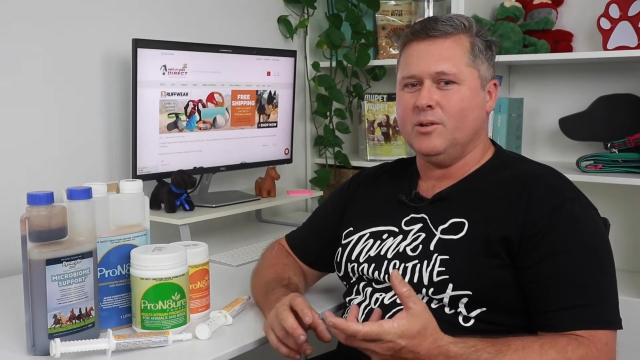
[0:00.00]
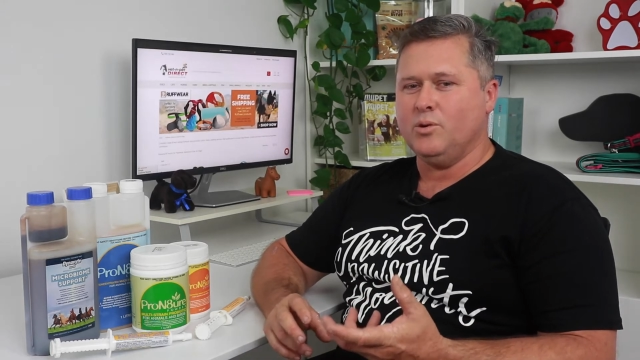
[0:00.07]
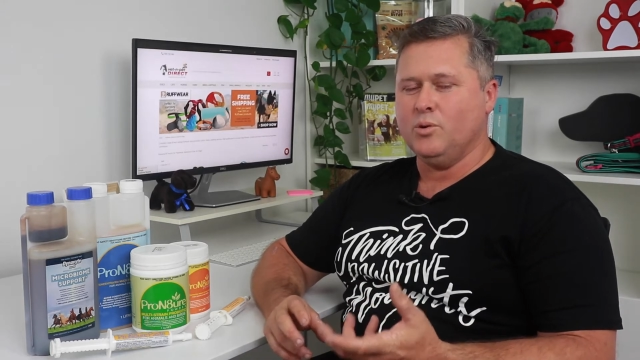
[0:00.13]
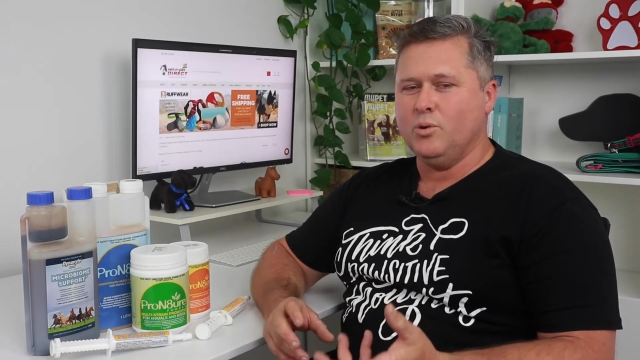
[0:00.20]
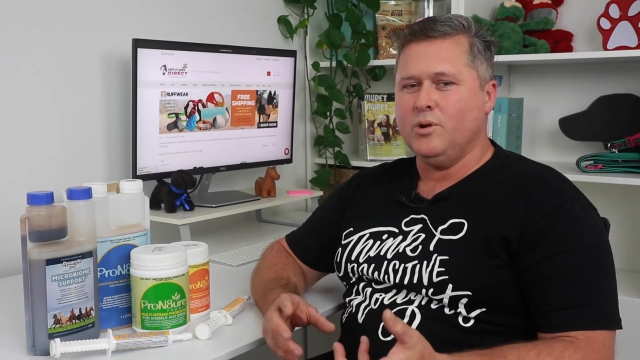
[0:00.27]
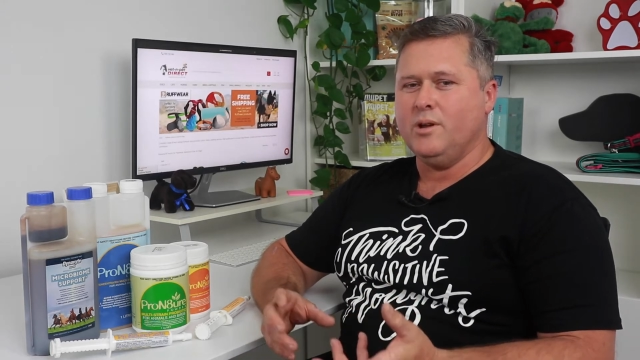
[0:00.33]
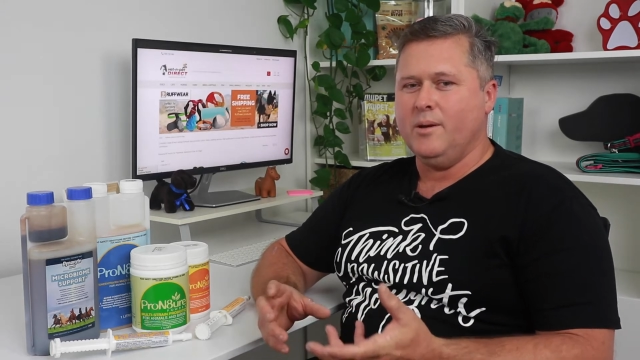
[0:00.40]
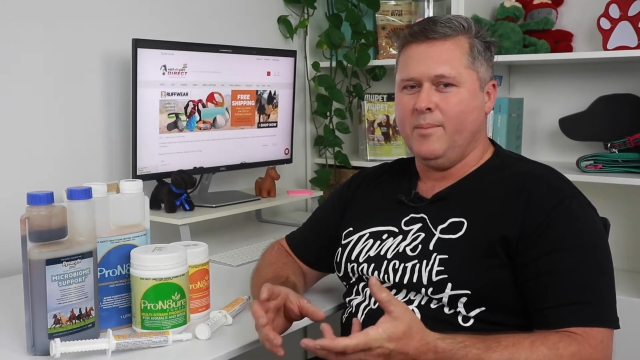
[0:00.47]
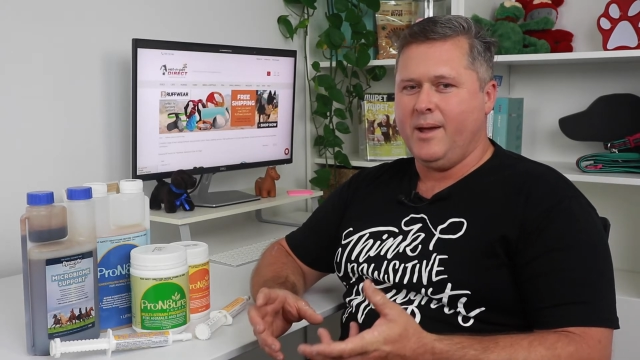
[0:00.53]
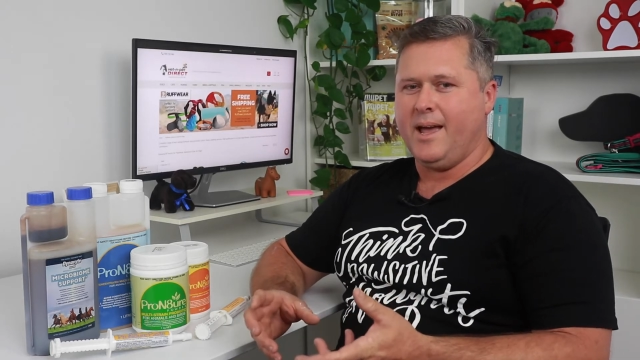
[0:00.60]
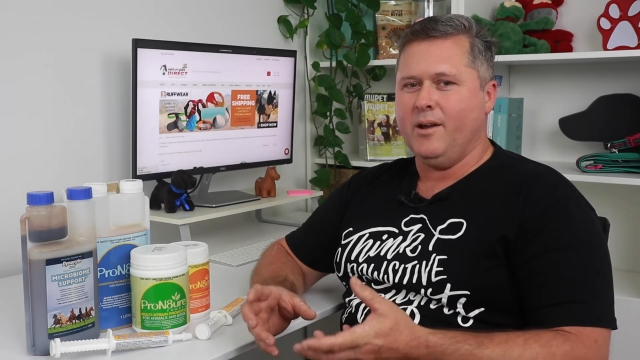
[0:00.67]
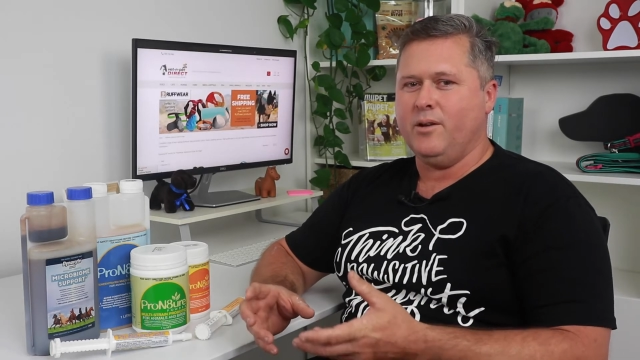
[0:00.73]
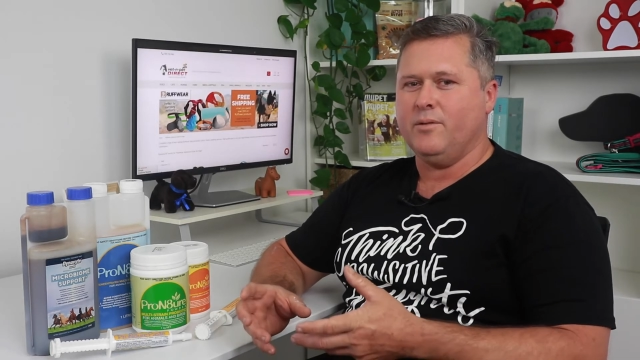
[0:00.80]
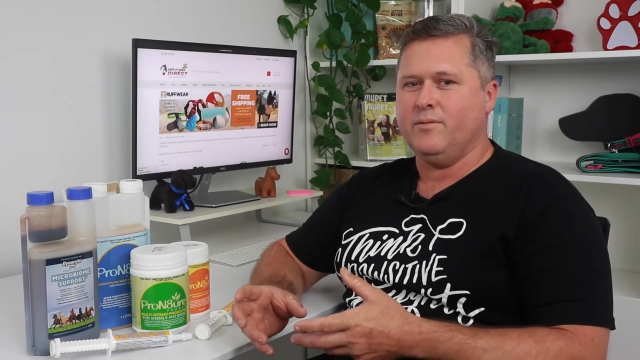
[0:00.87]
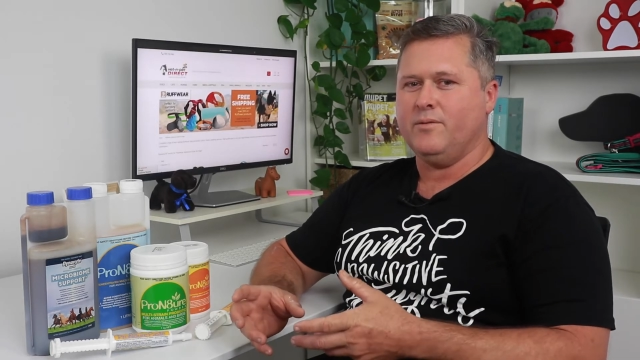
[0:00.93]
good
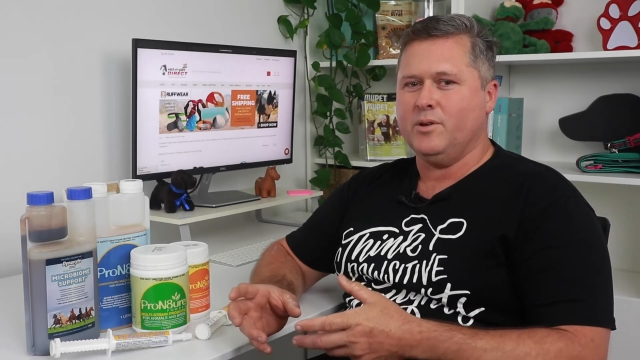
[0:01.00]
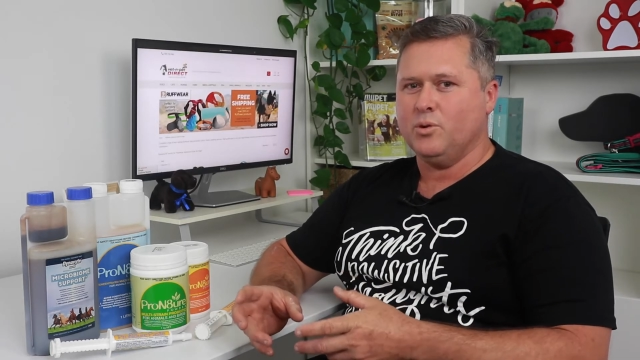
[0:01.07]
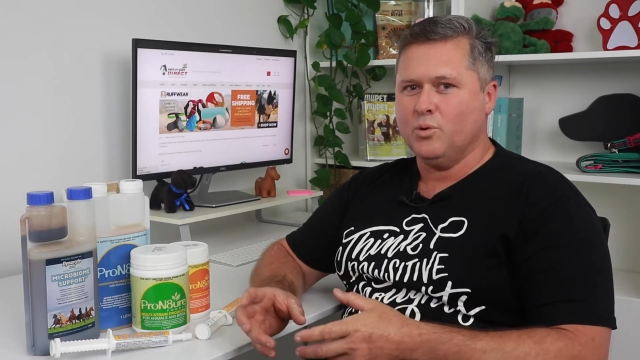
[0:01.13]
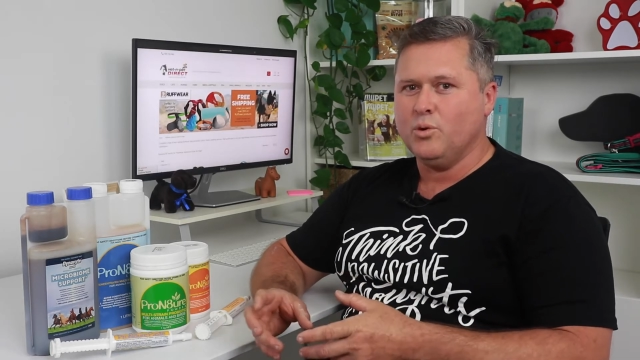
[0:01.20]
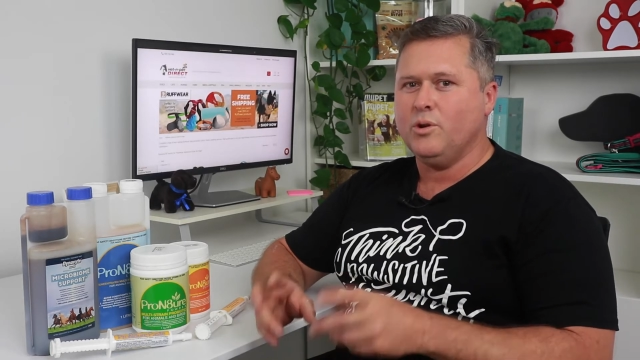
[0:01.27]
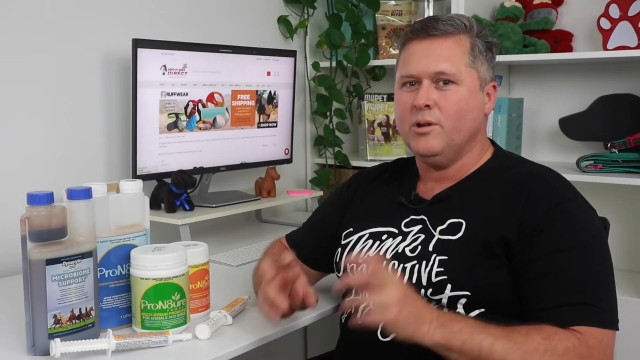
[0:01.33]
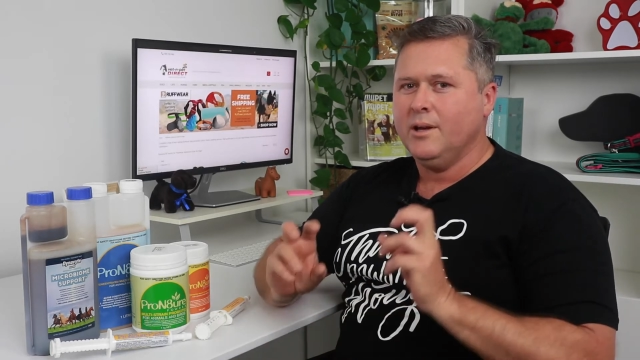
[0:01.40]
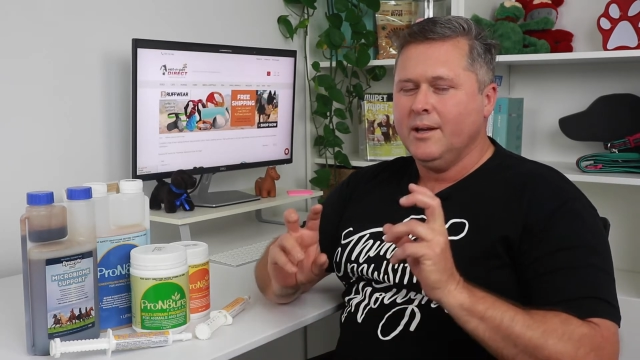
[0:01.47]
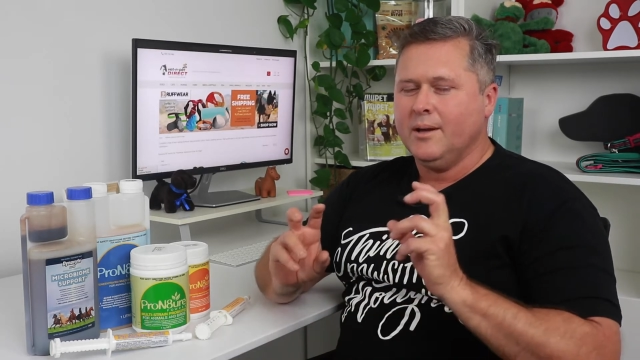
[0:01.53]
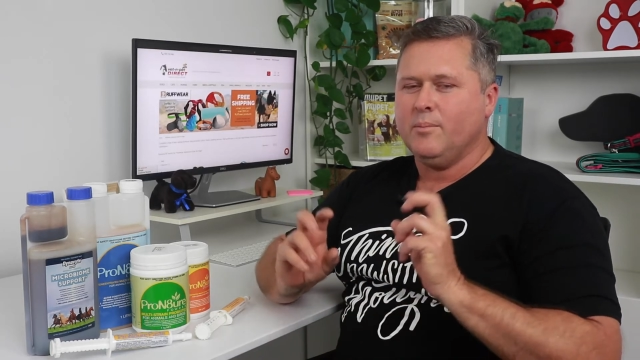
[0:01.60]
amount of the good